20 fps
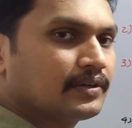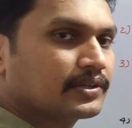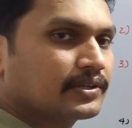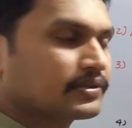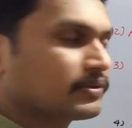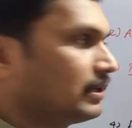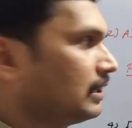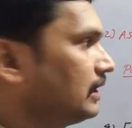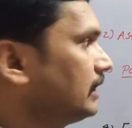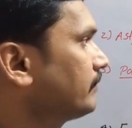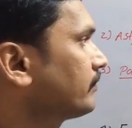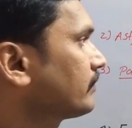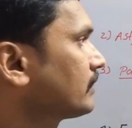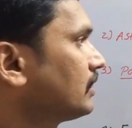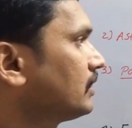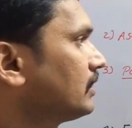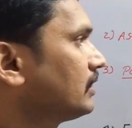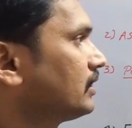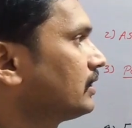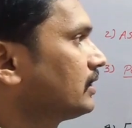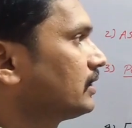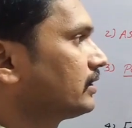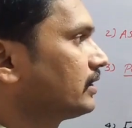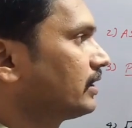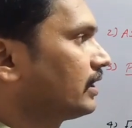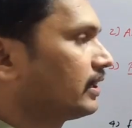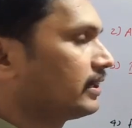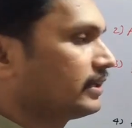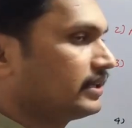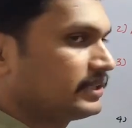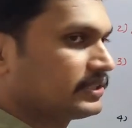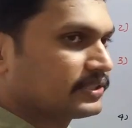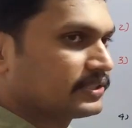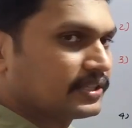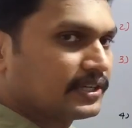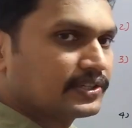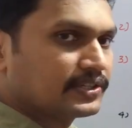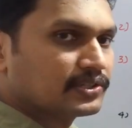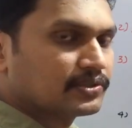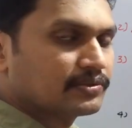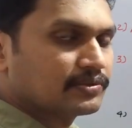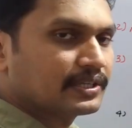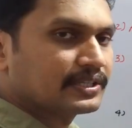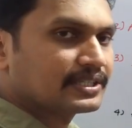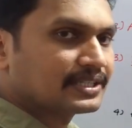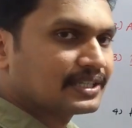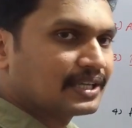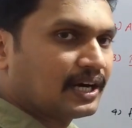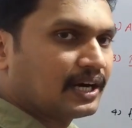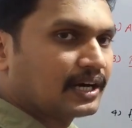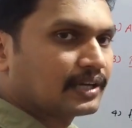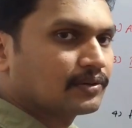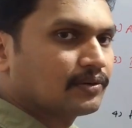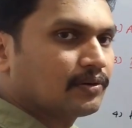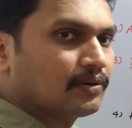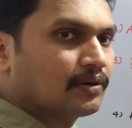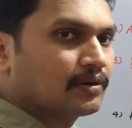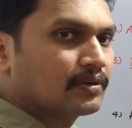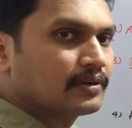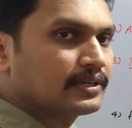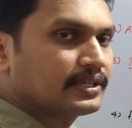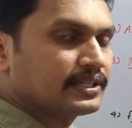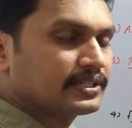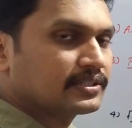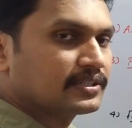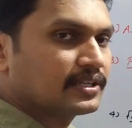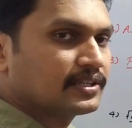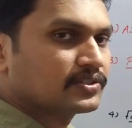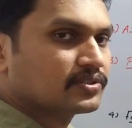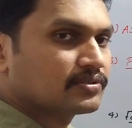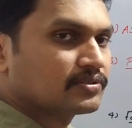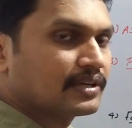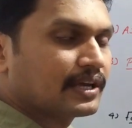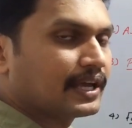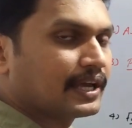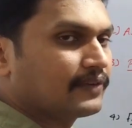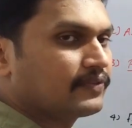Usually, the distance to the star or distance to the